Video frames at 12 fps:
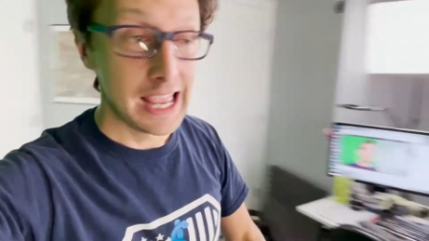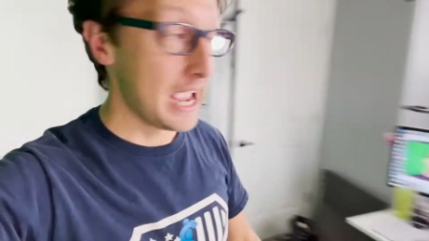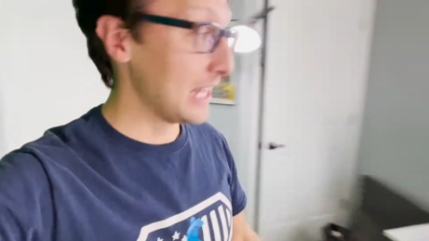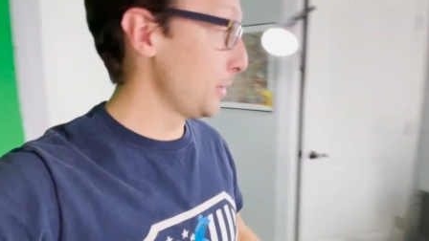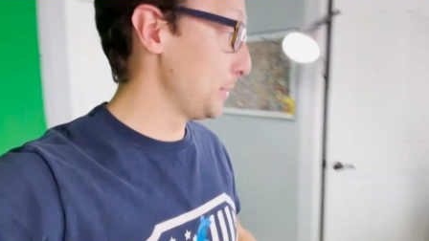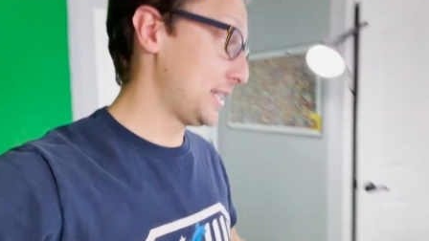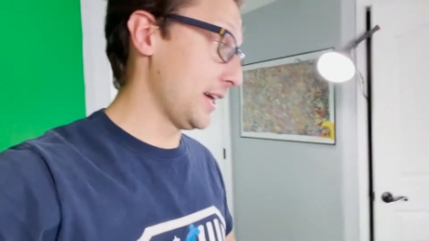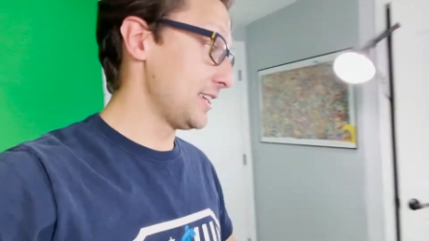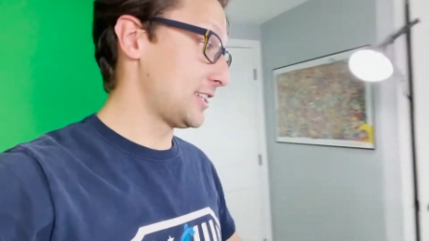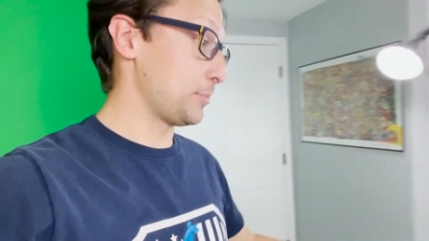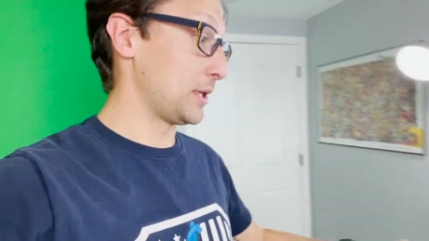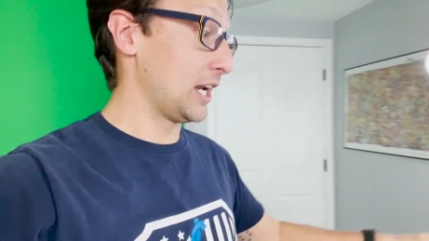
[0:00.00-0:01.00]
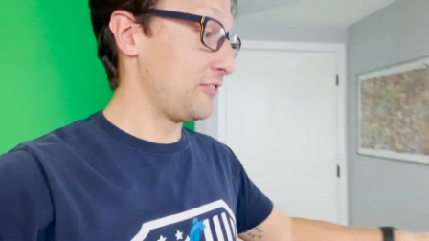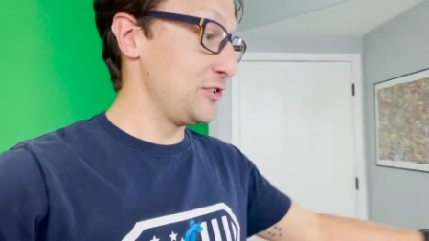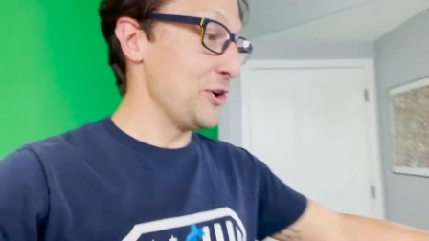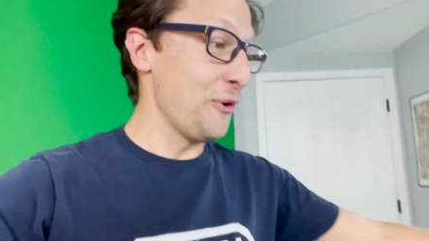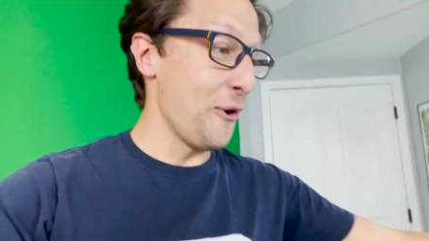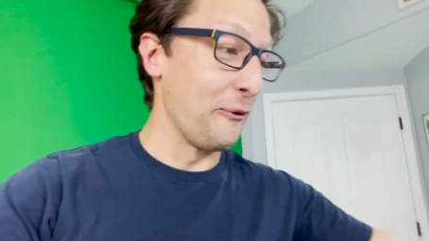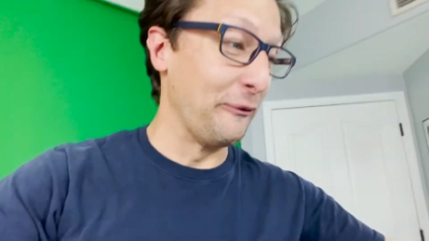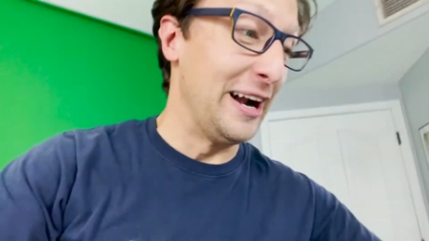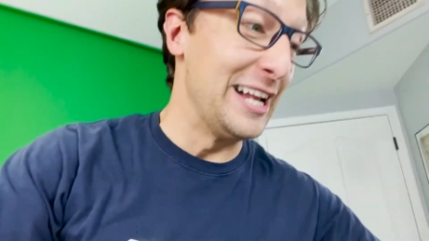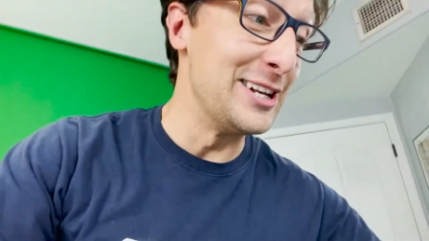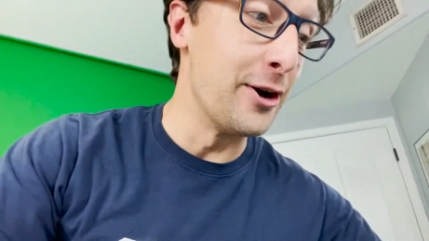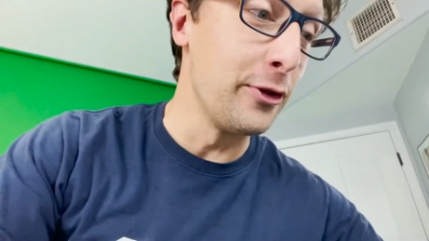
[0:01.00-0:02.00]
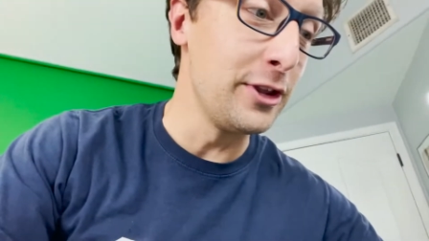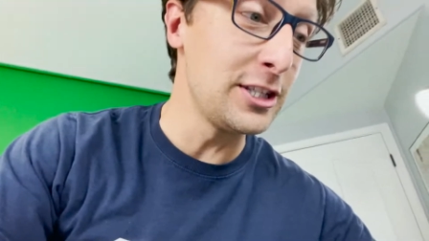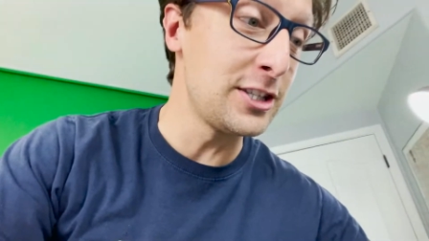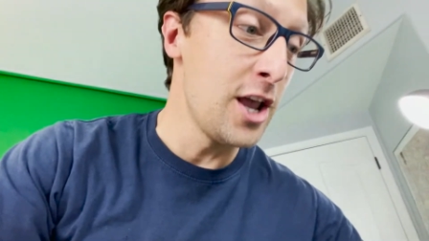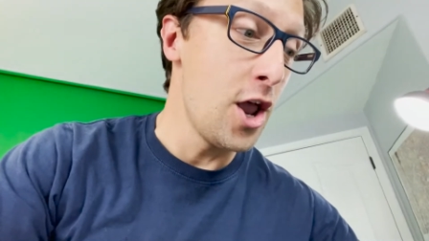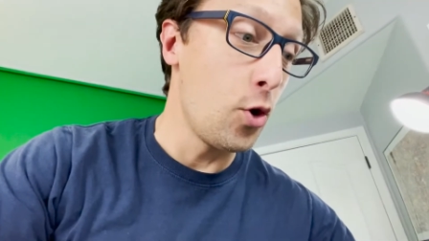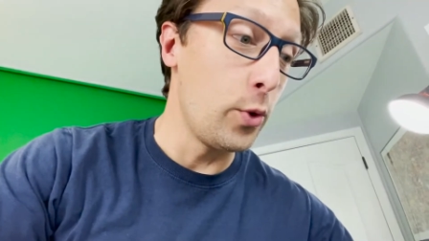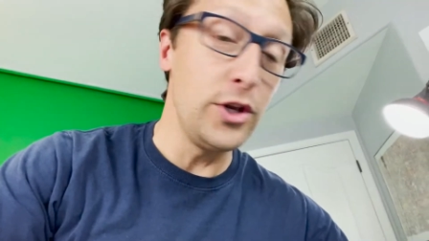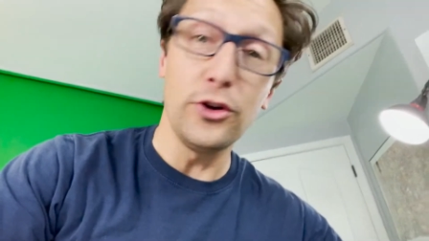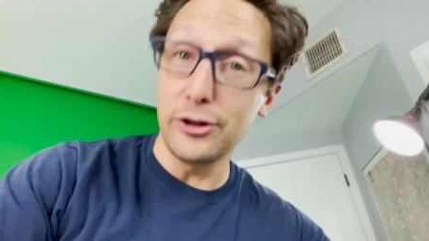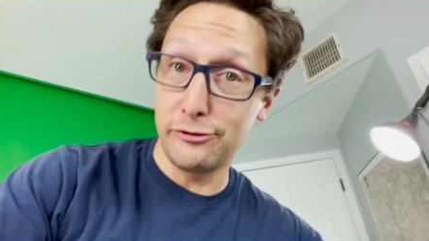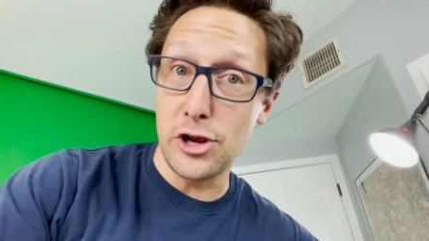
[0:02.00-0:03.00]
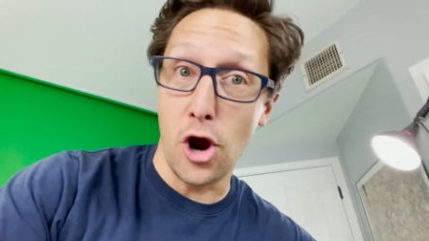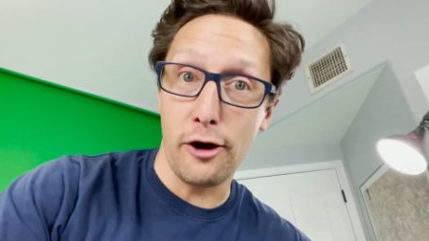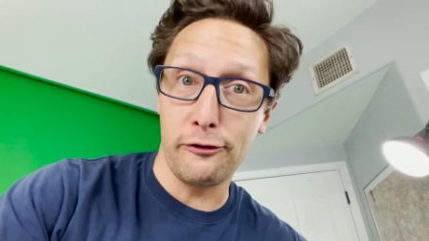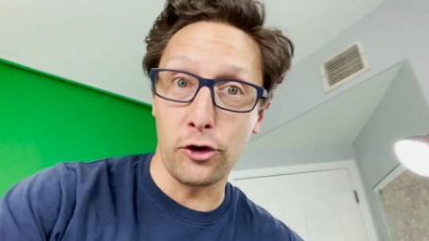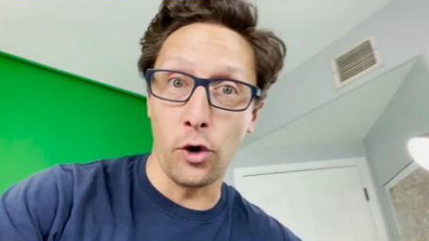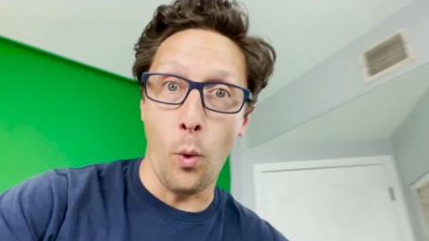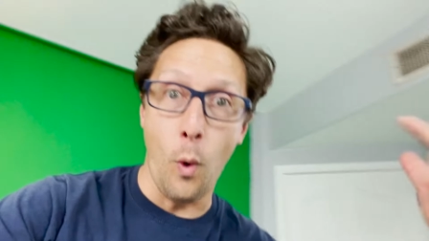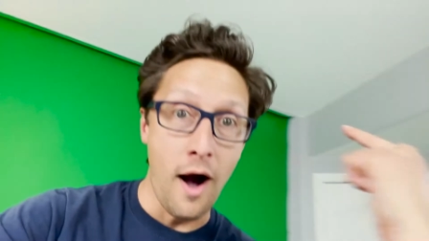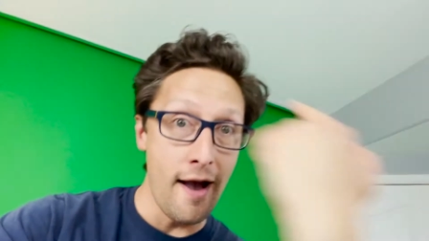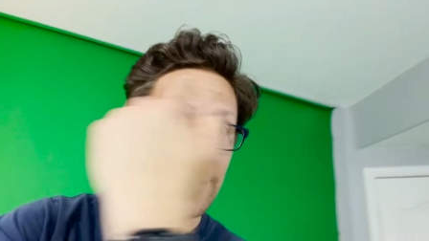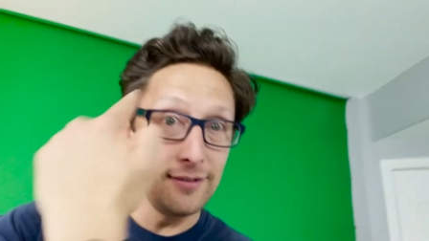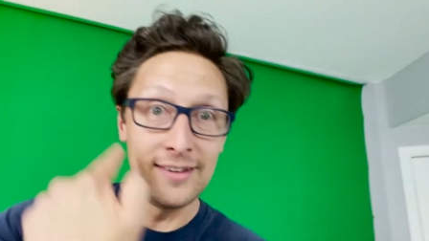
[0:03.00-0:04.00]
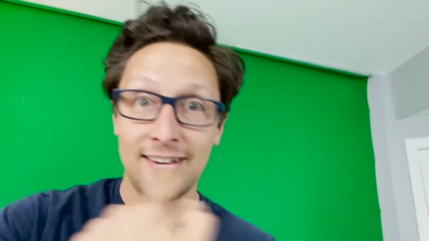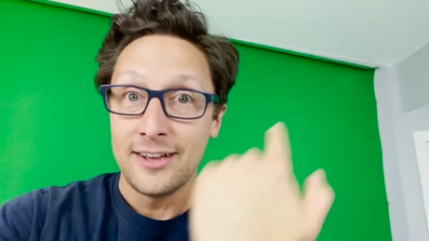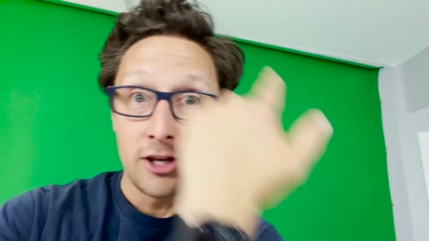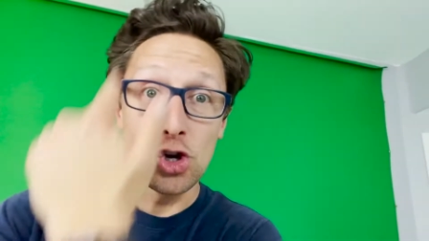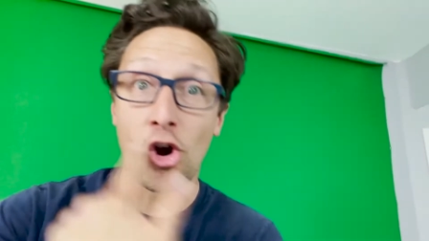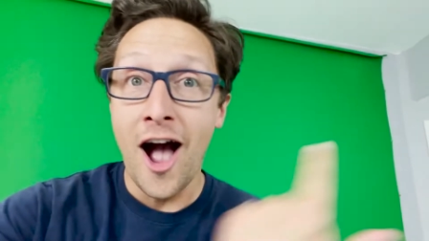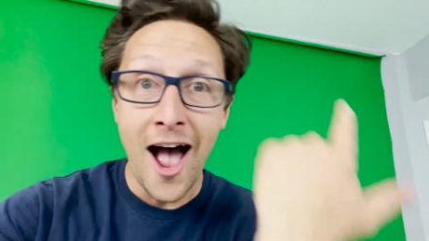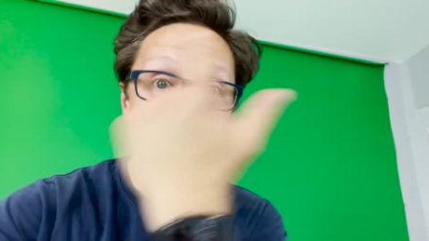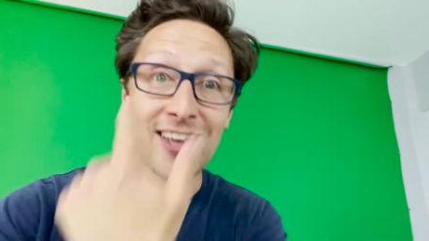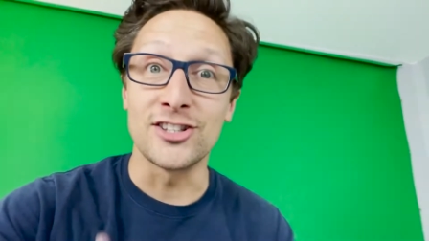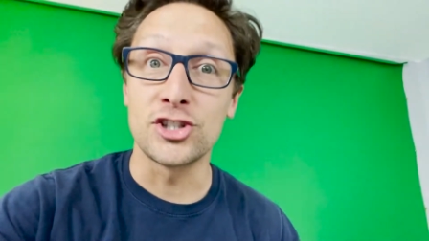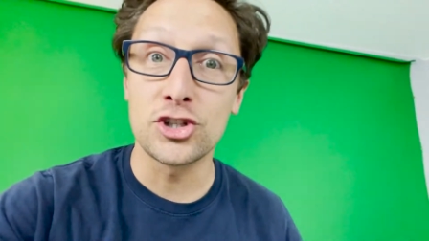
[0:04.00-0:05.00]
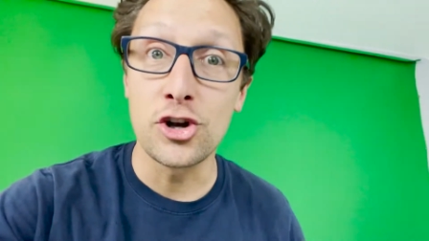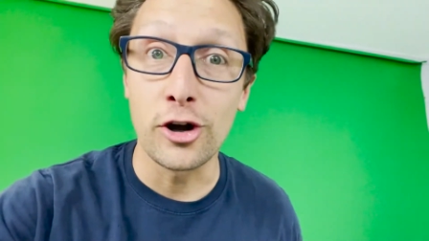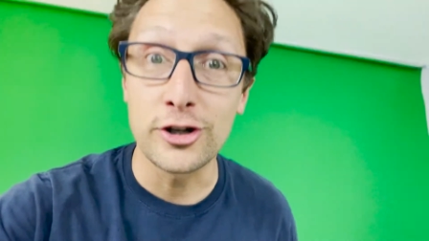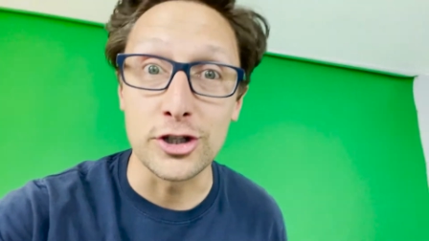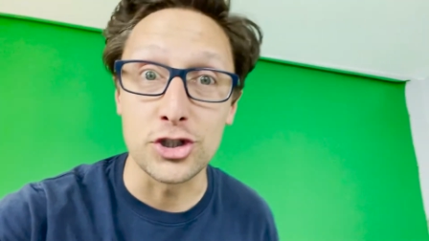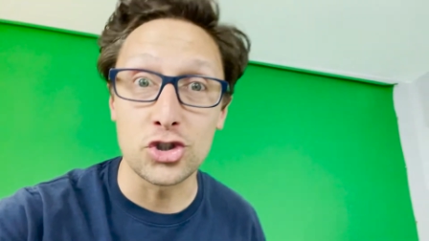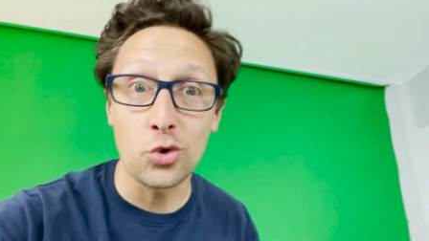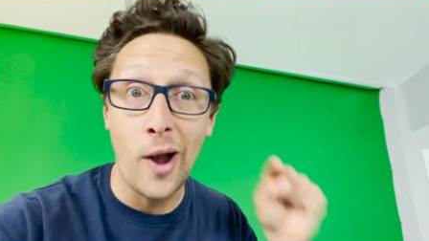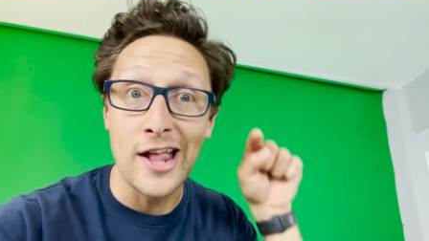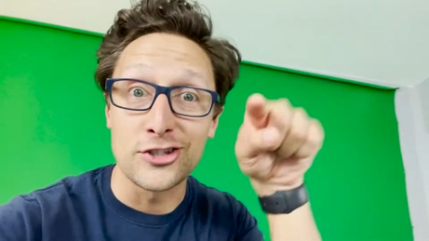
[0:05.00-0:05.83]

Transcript: And let me tell you something, if you don't already know this, when you're in VR for a while, your eyes start to sweat.